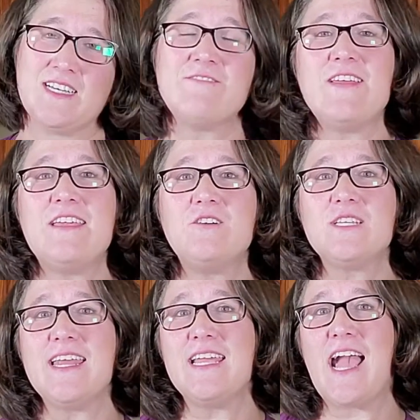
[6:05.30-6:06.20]
This video is
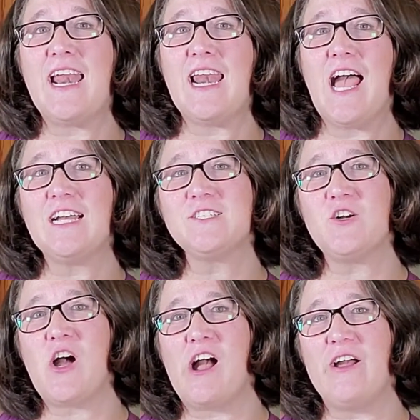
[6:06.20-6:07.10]
getting kind of long, so
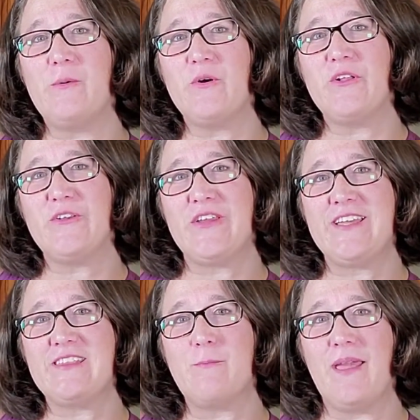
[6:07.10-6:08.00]
I will
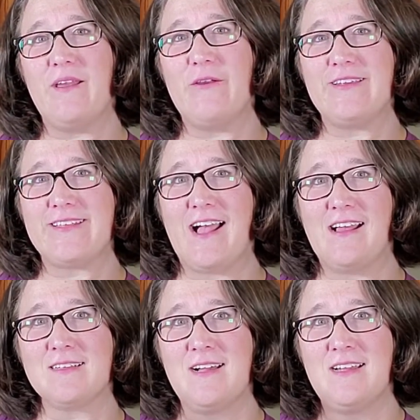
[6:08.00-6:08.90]
link the berry
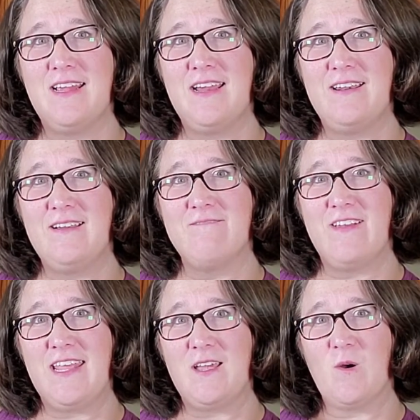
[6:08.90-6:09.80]
sauce in
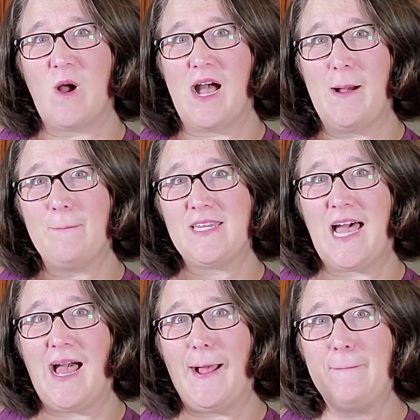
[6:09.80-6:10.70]
video up
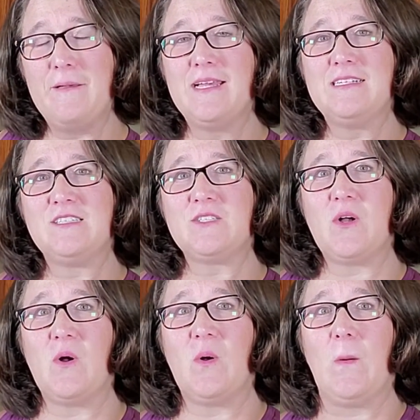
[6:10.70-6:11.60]
top
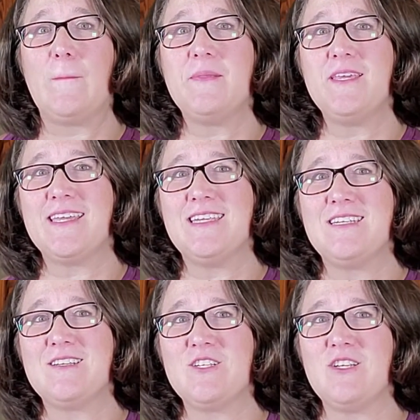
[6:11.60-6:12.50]
so you
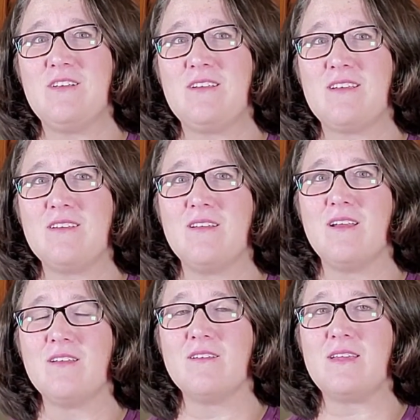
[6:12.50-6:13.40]
can
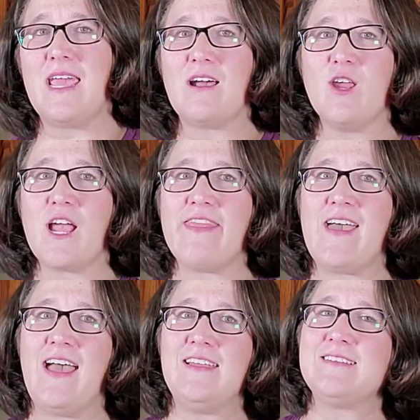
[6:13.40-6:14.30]
take a look at
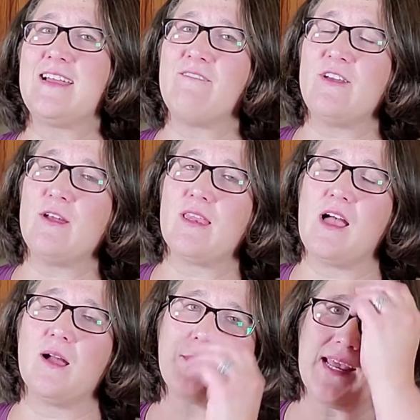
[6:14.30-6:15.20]
that. It's not very
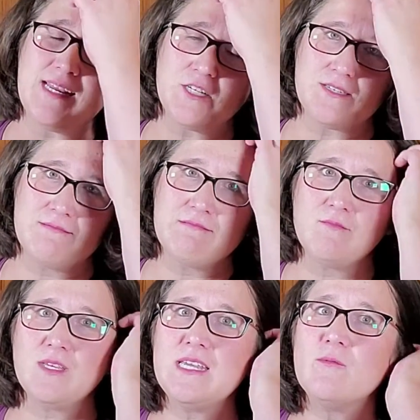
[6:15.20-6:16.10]
long, but I just
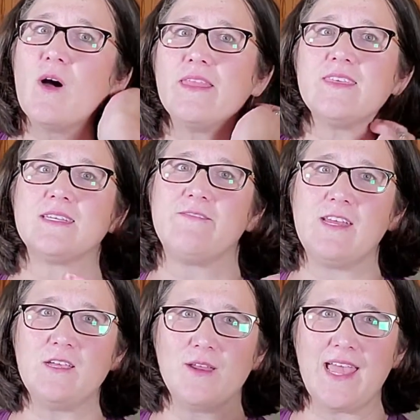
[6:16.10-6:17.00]
didn't want this
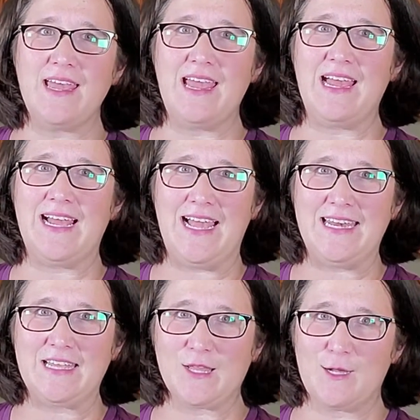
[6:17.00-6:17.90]
video to get
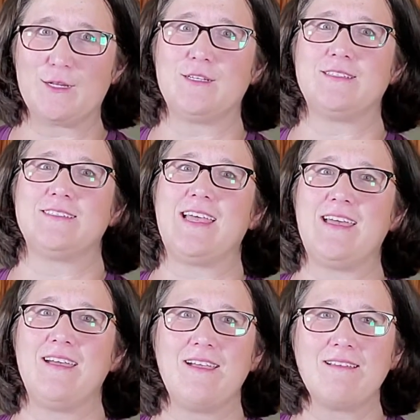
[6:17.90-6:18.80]
any longer since
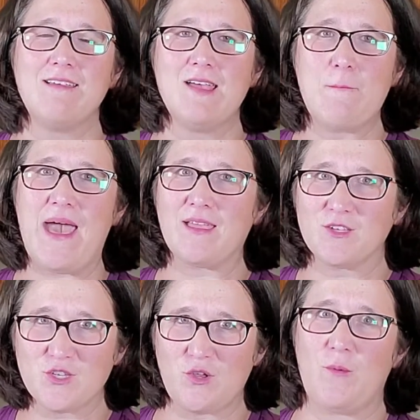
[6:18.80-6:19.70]
I packed
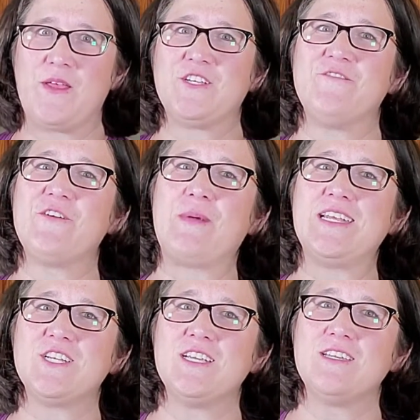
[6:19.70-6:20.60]
so much
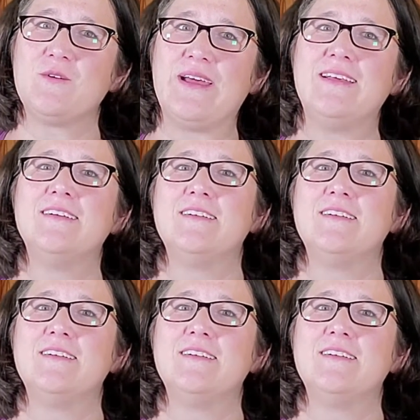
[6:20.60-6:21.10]
information into it.